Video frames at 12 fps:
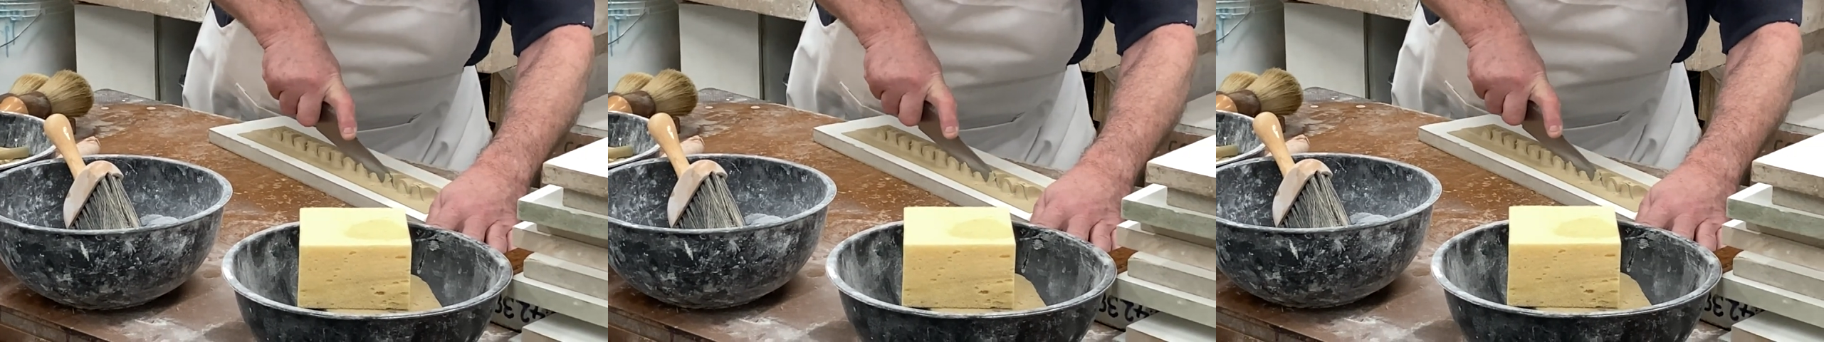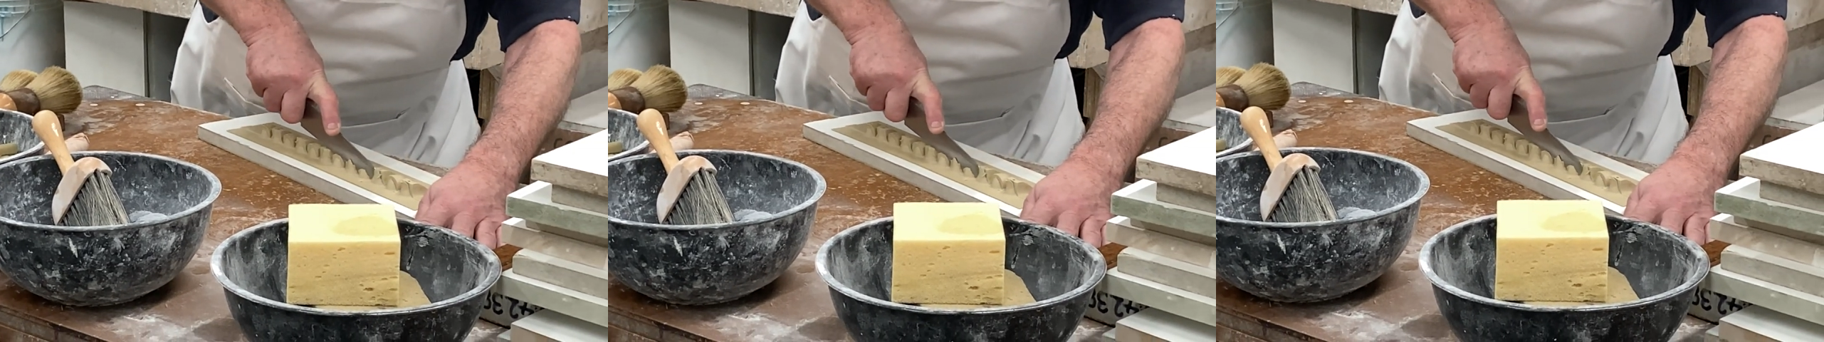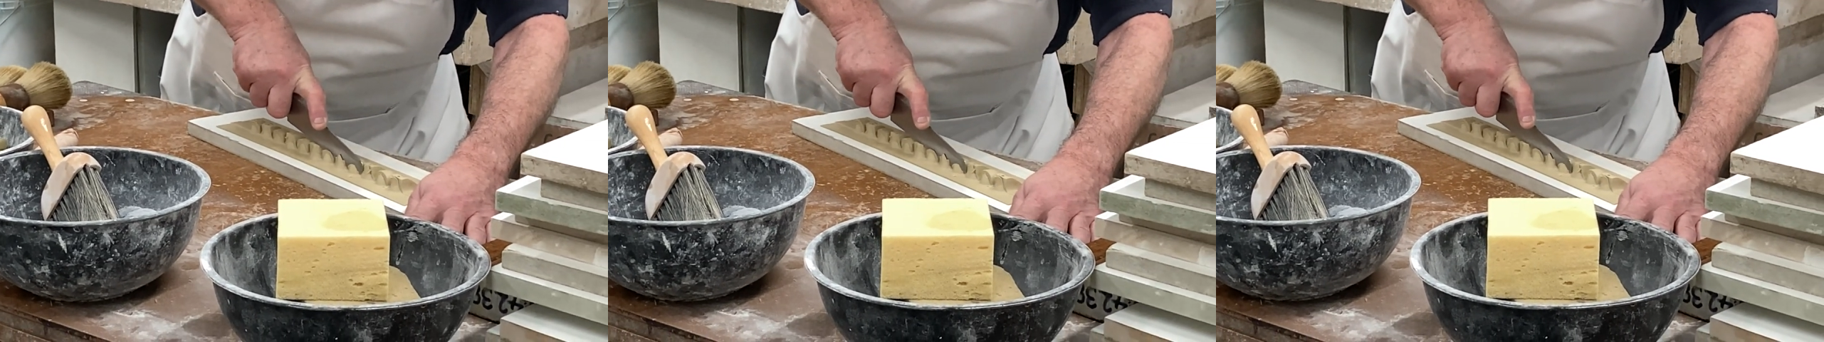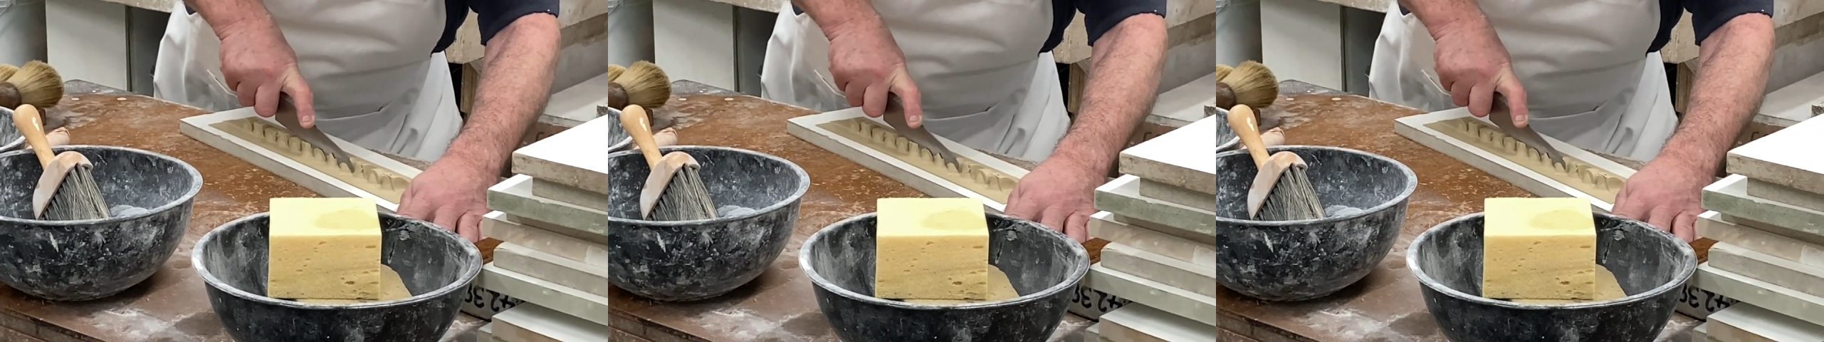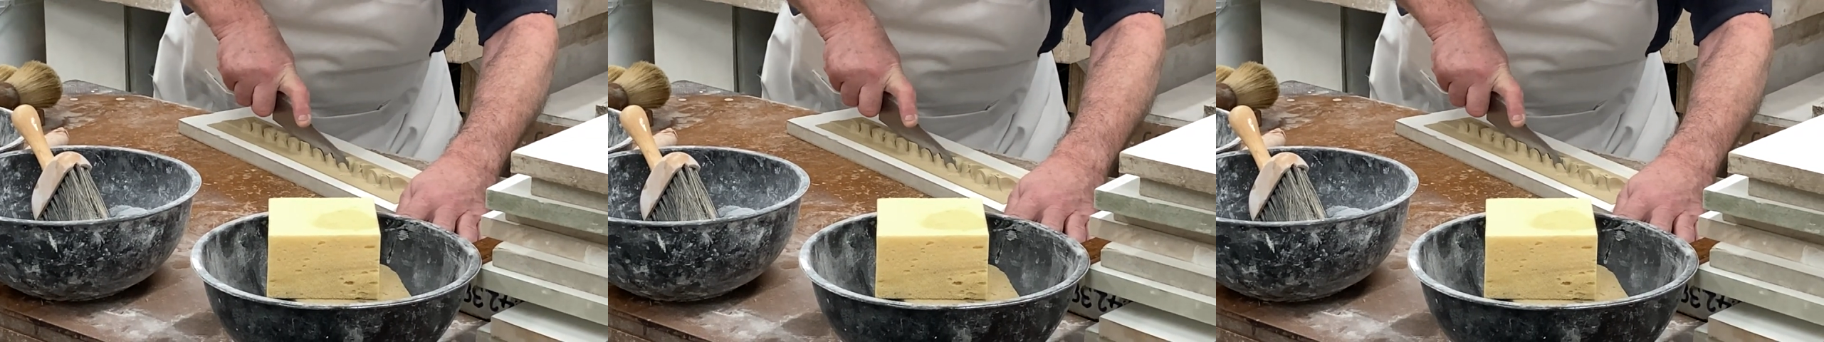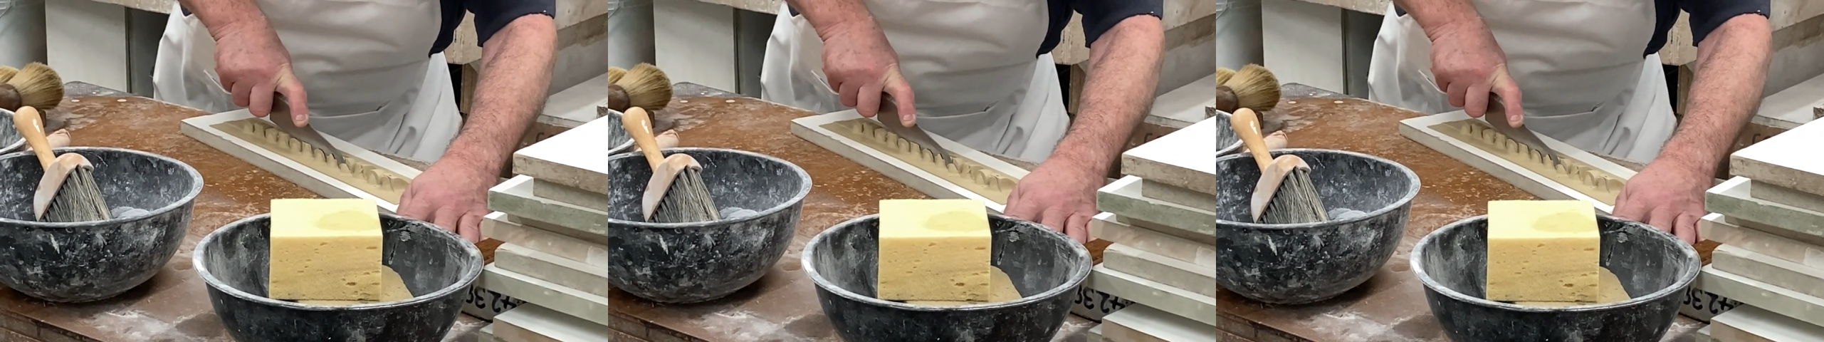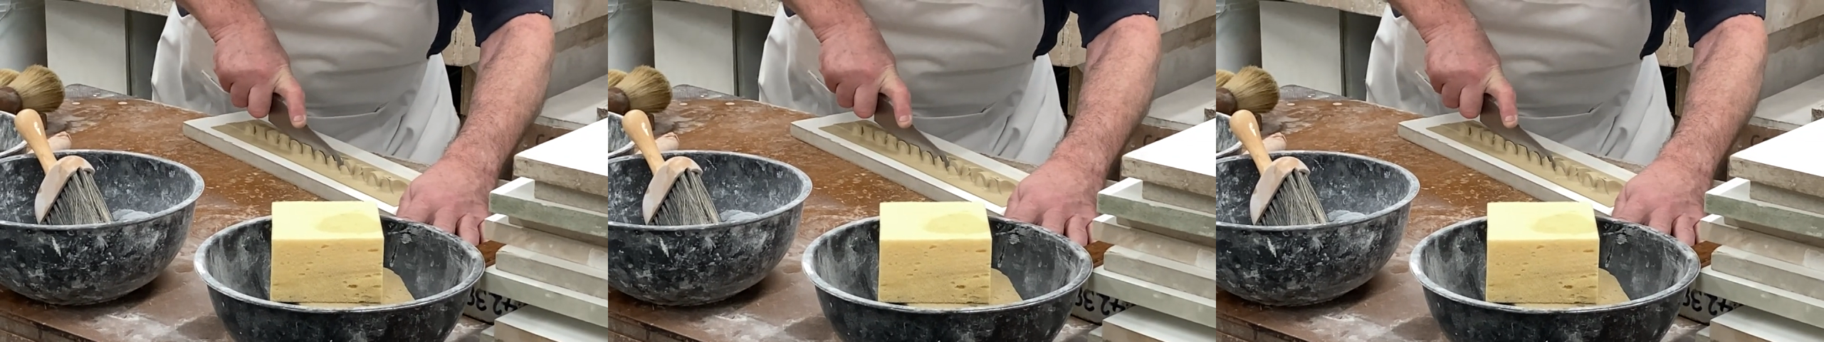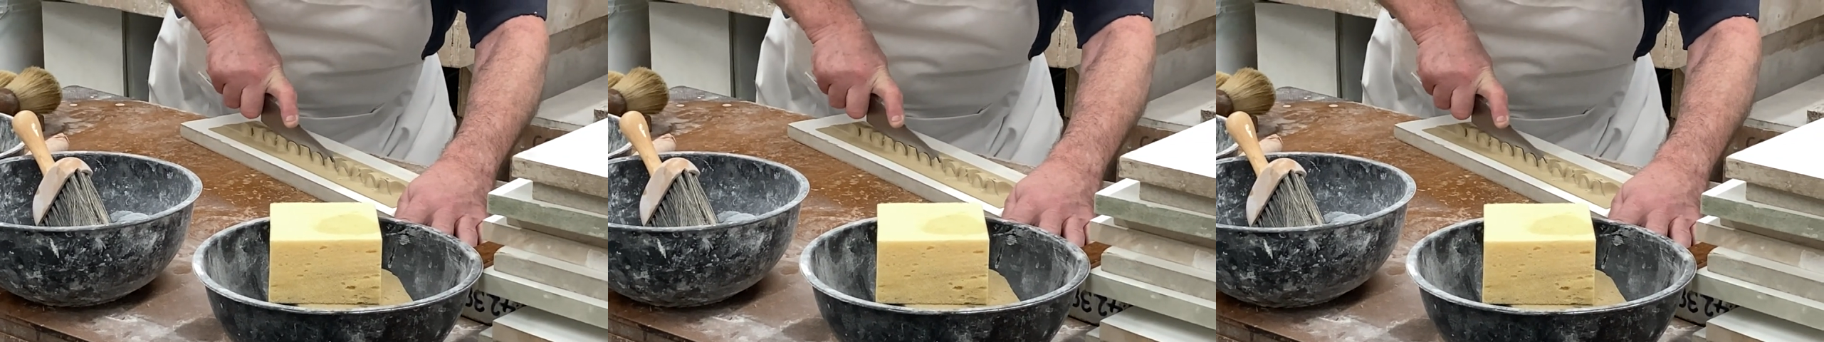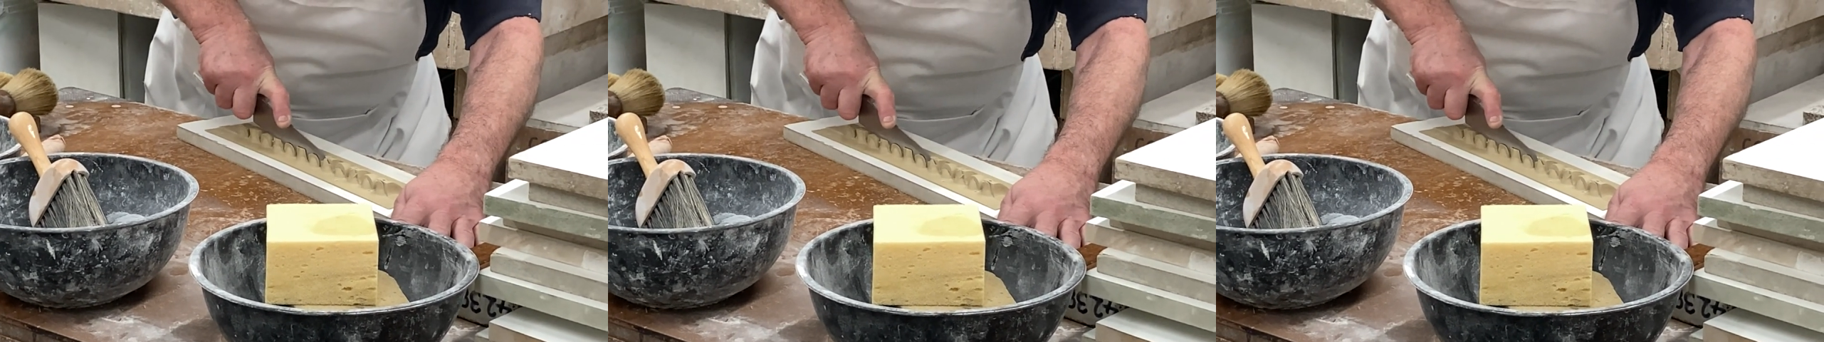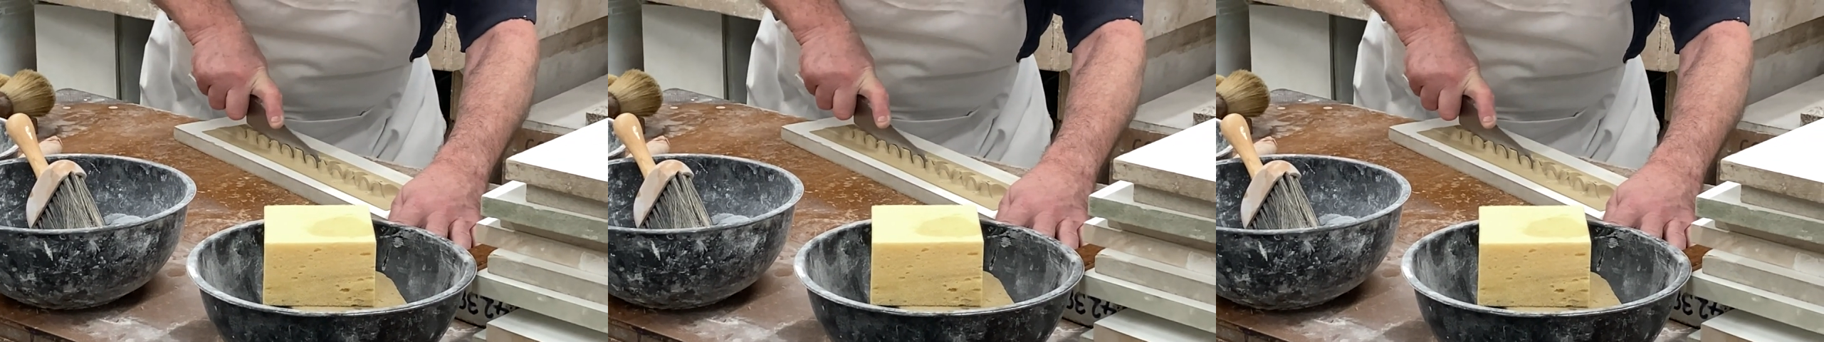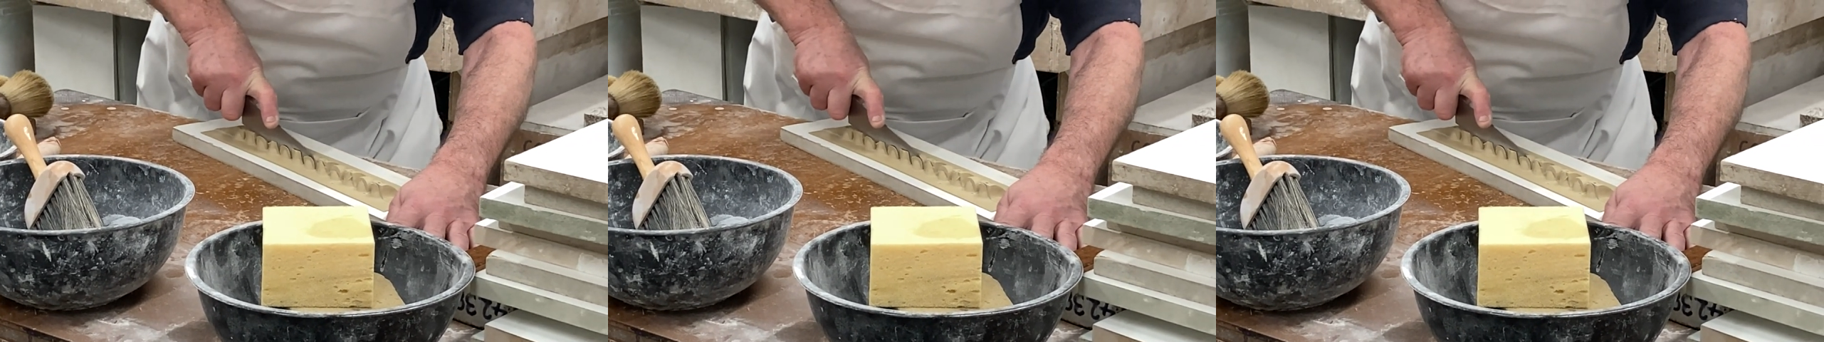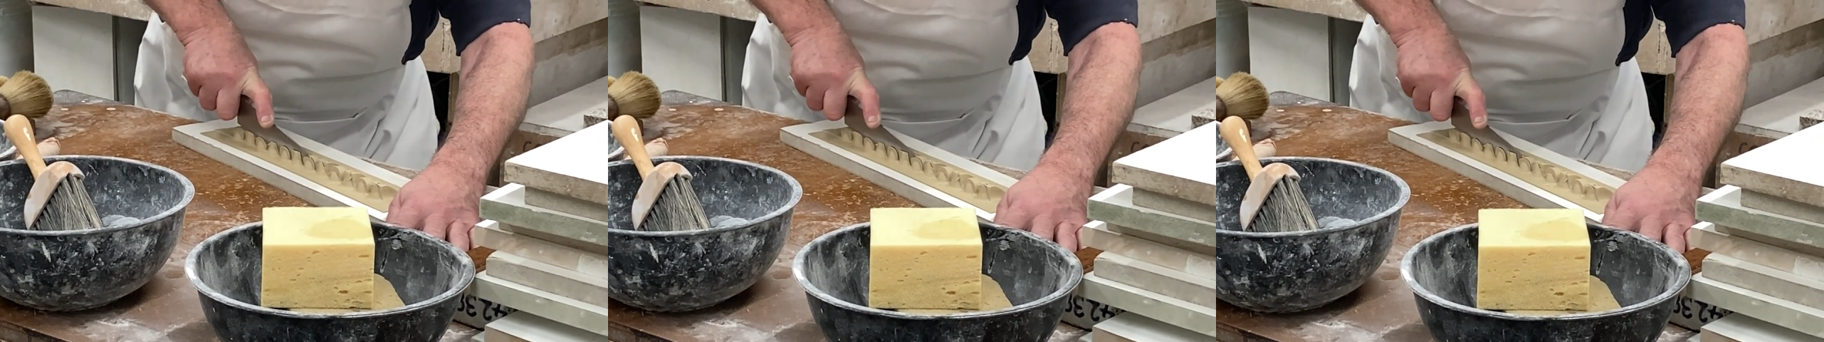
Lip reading: (no speaker visible)